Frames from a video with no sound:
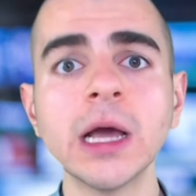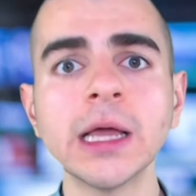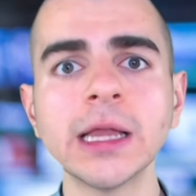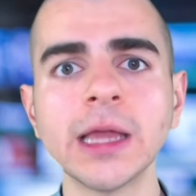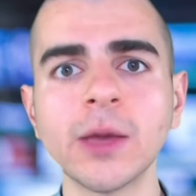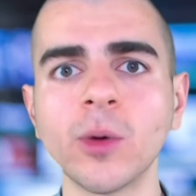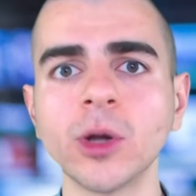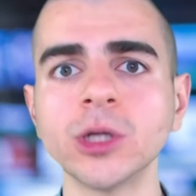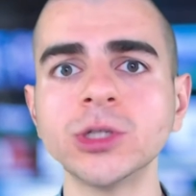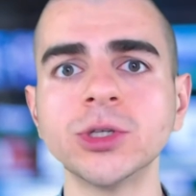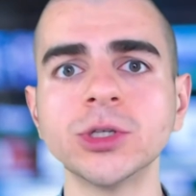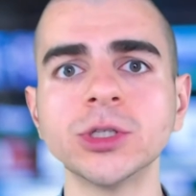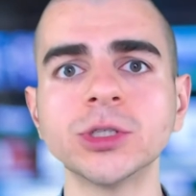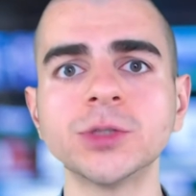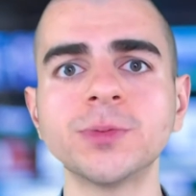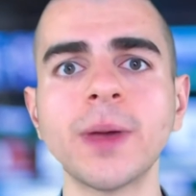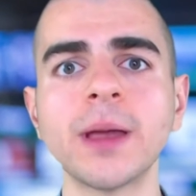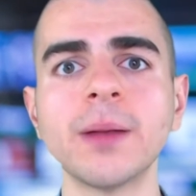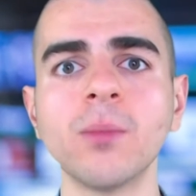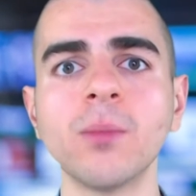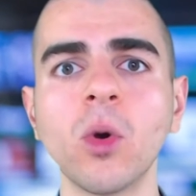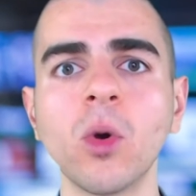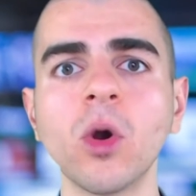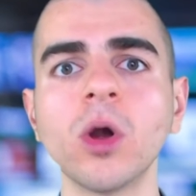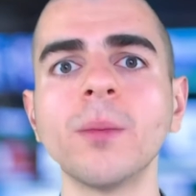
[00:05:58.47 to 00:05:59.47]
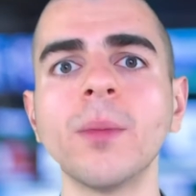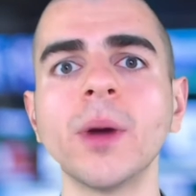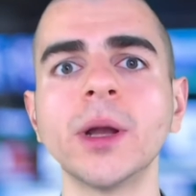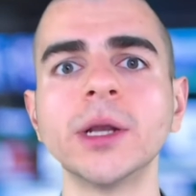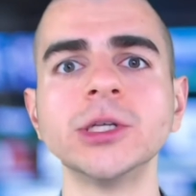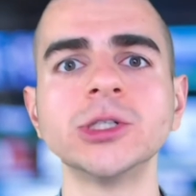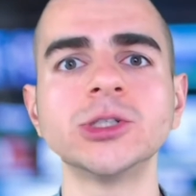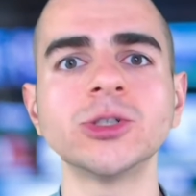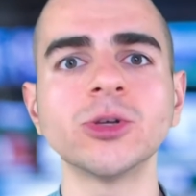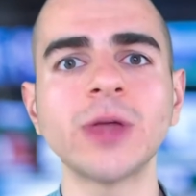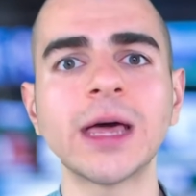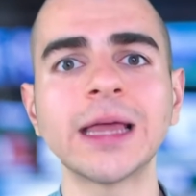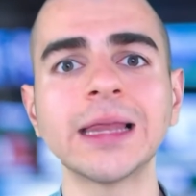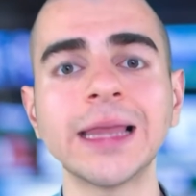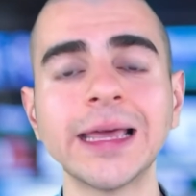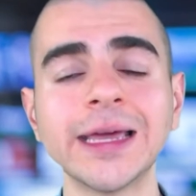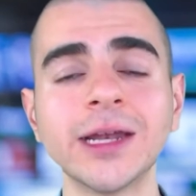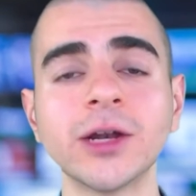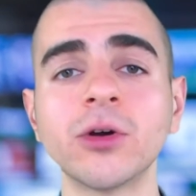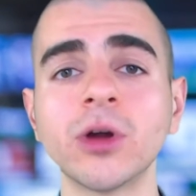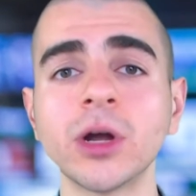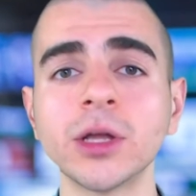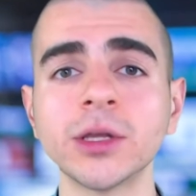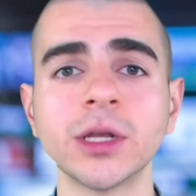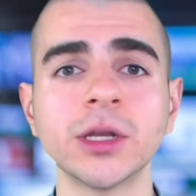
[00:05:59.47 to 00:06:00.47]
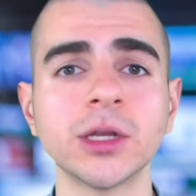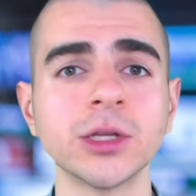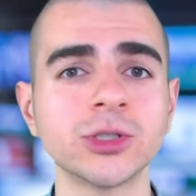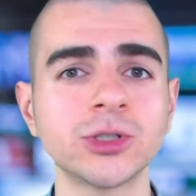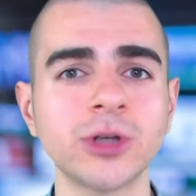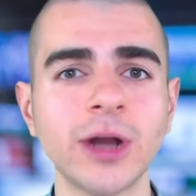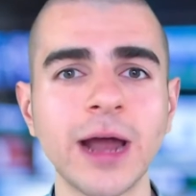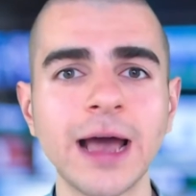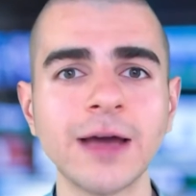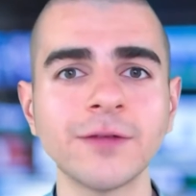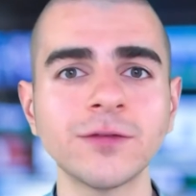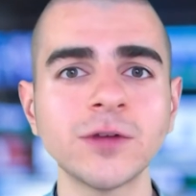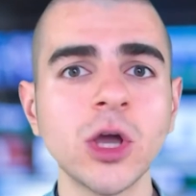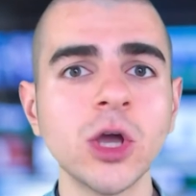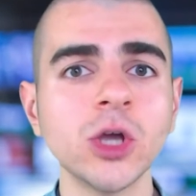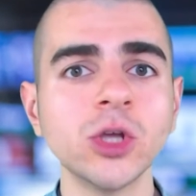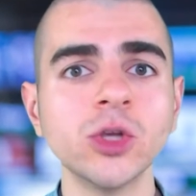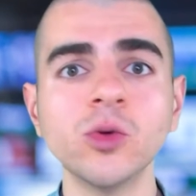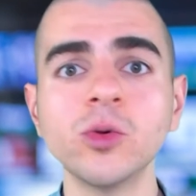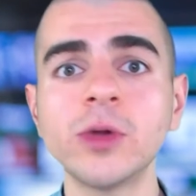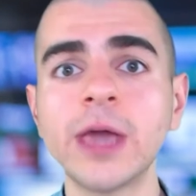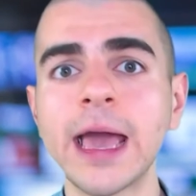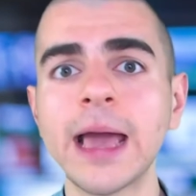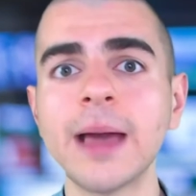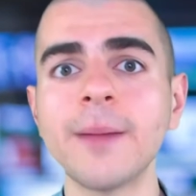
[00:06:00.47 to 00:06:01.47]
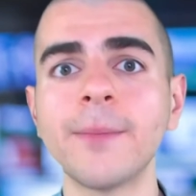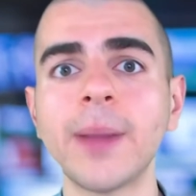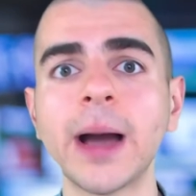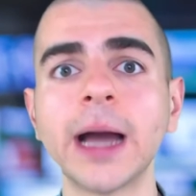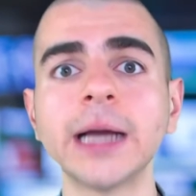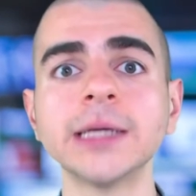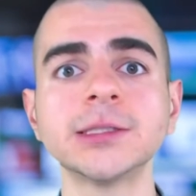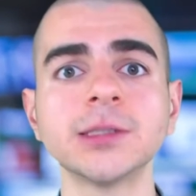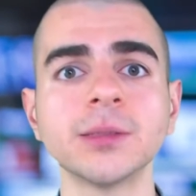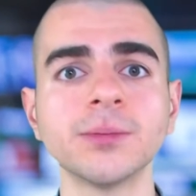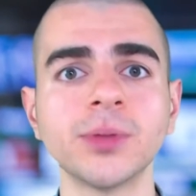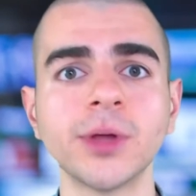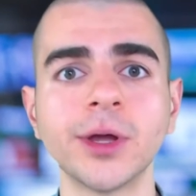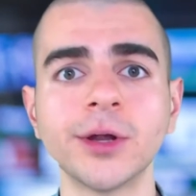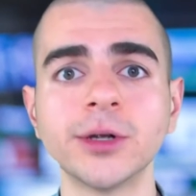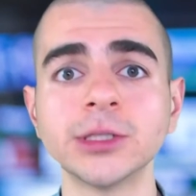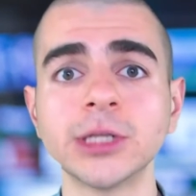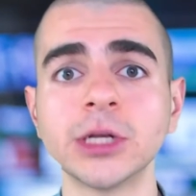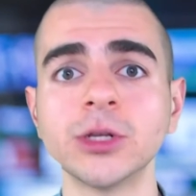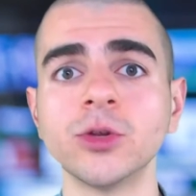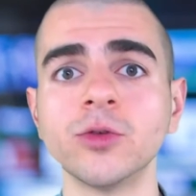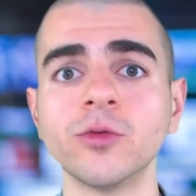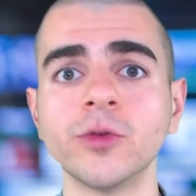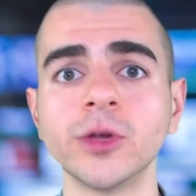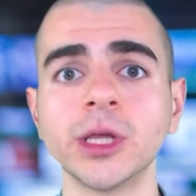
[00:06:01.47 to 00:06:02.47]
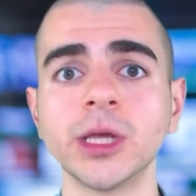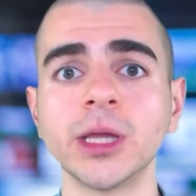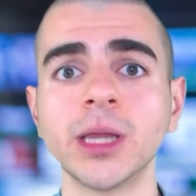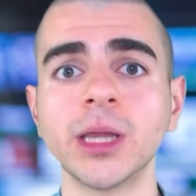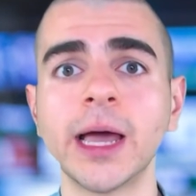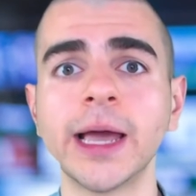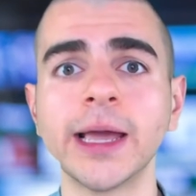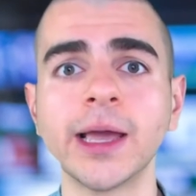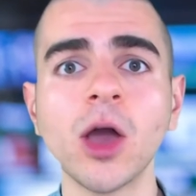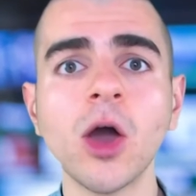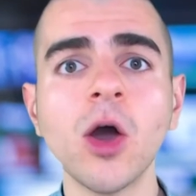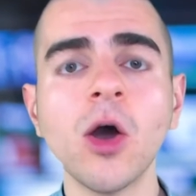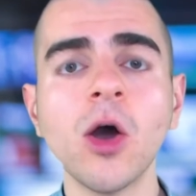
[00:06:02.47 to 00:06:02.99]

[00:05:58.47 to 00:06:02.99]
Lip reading: They want you to spend more money so that later on in the draft, you can't buy some players that you really like.